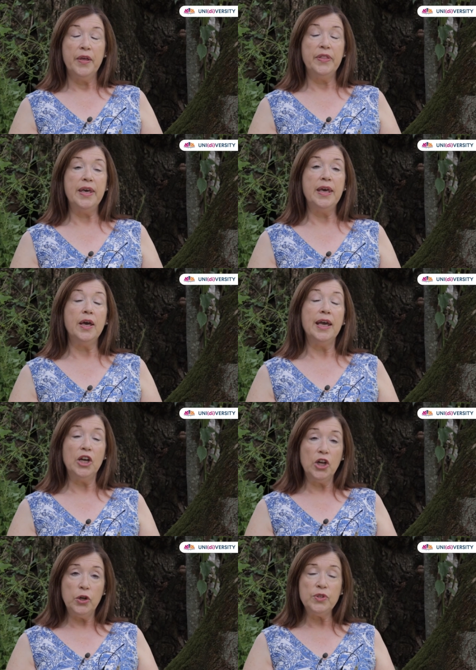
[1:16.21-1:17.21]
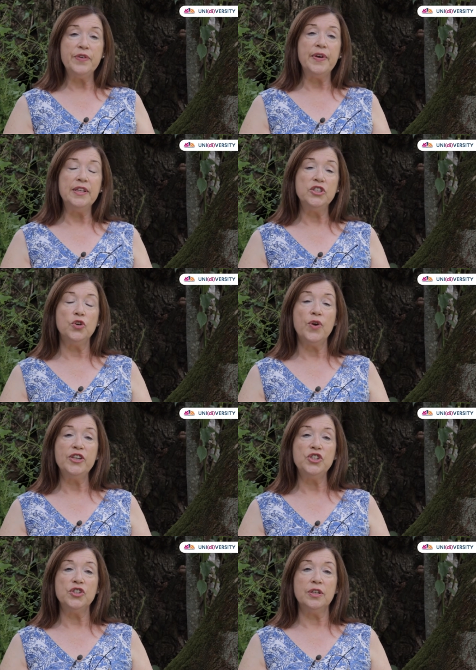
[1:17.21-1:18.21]
the inclusive
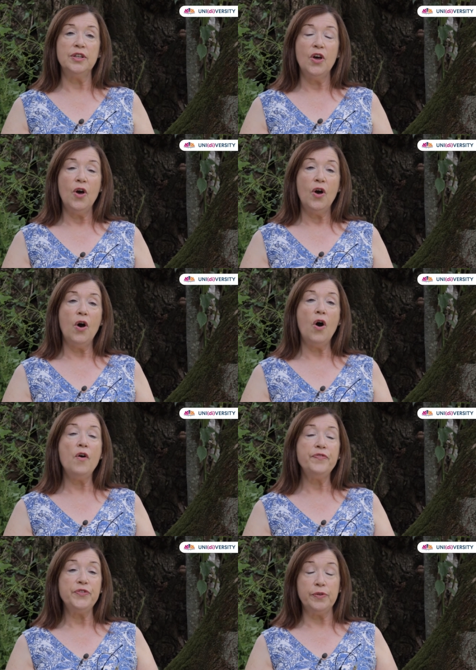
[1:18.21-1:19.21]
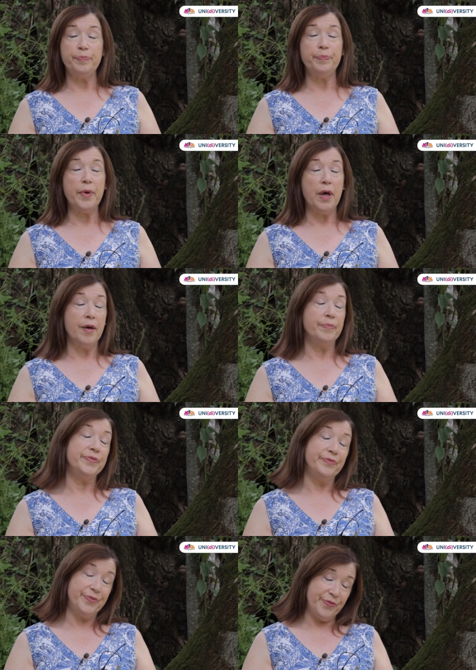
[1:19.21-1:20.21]
integration of uh,
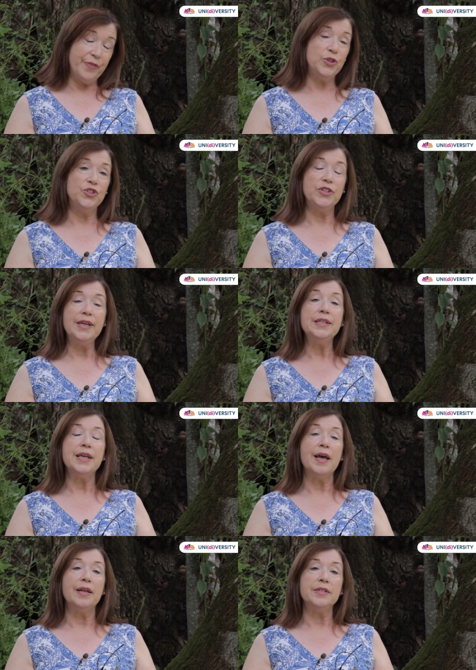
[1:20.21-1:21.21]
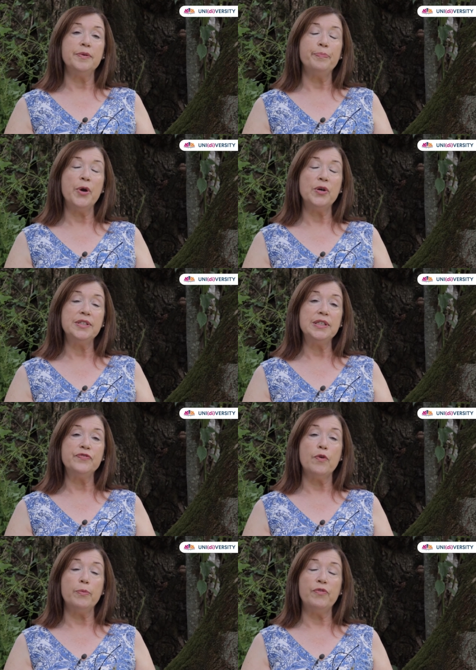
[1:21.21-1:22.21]
refugees and persons
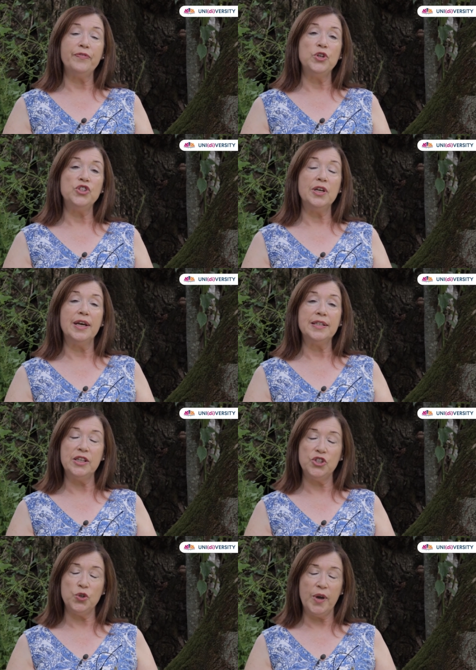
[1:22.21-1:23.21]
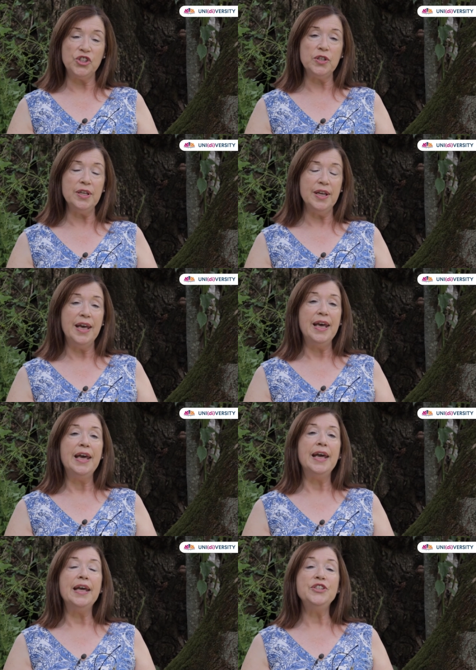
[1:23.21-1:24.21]
from a refugee-like situation
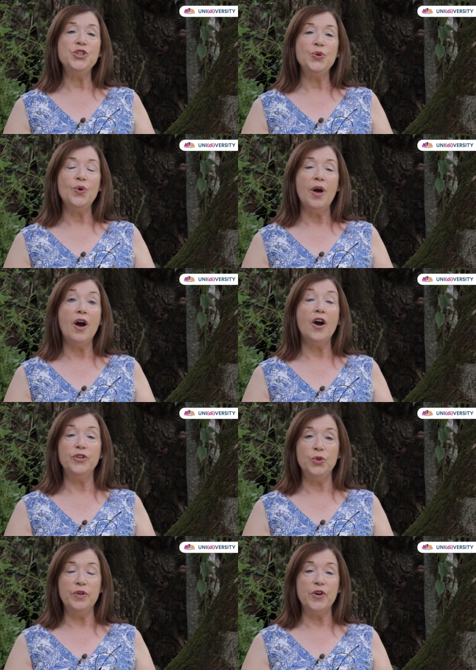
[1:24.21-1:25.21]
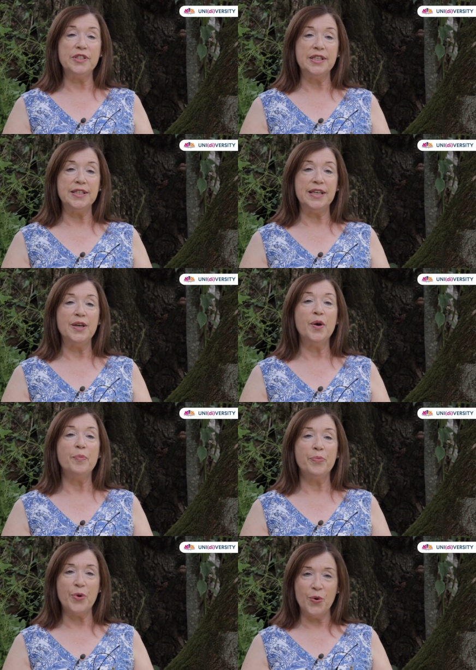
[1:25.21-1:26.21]
into our university
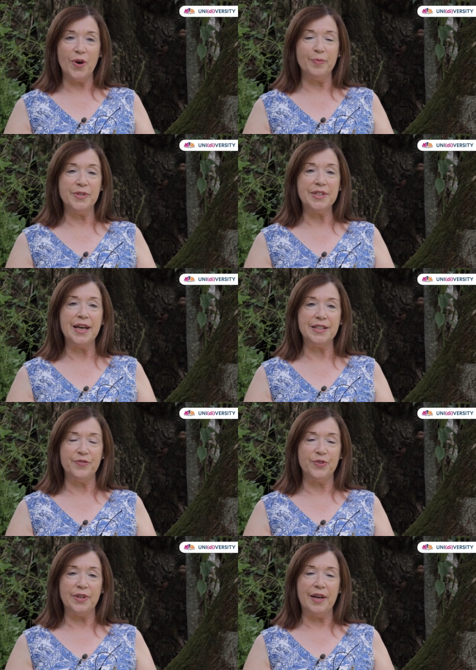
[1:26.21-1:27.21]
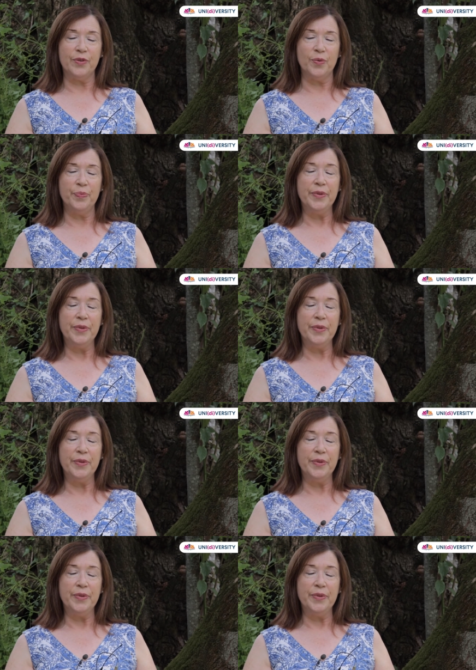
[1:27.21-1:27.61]
programs at different level.